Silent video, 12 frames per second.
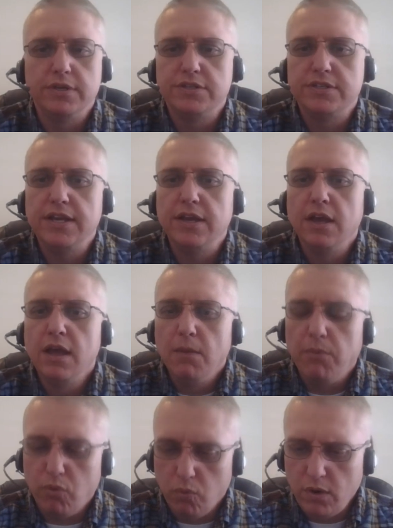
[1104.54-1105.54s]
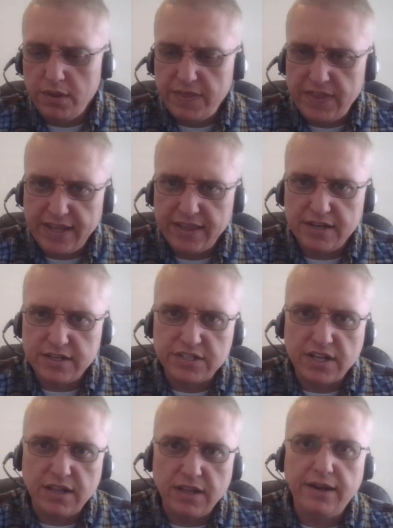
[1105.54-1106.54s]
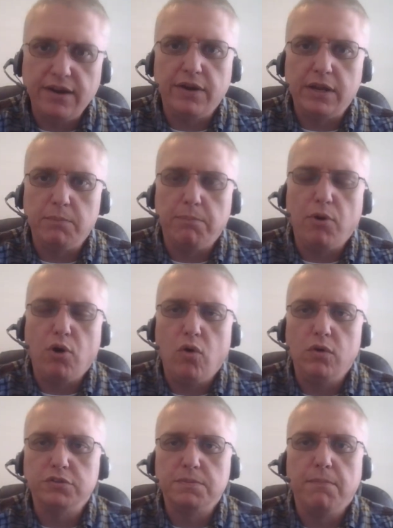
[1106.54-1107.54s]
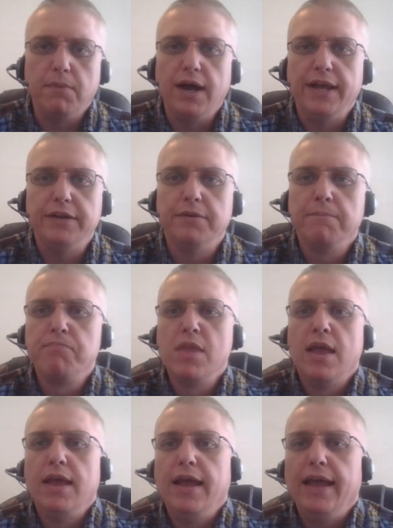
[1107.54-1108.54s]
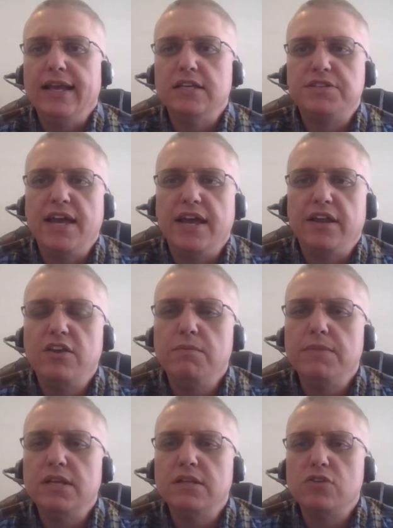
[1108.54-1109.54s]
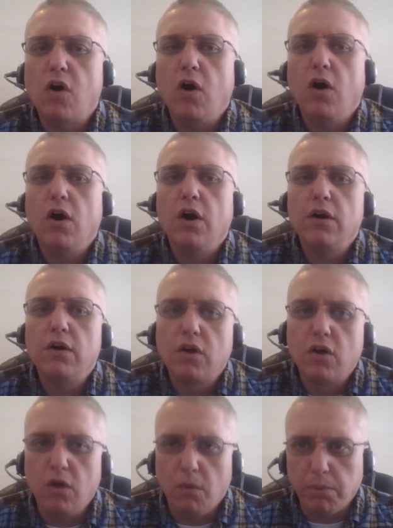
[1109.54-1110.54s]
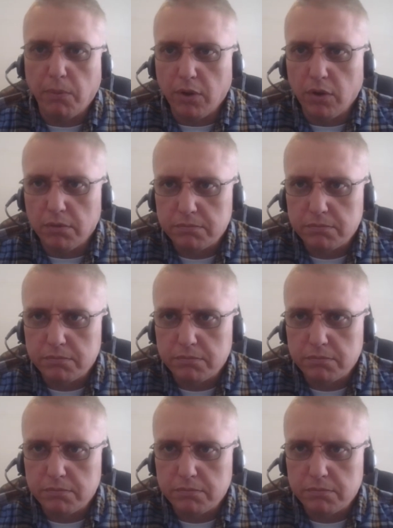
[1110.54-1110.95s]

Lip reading: see. But one thing that is clear in Paul's mind is that humans are culpable.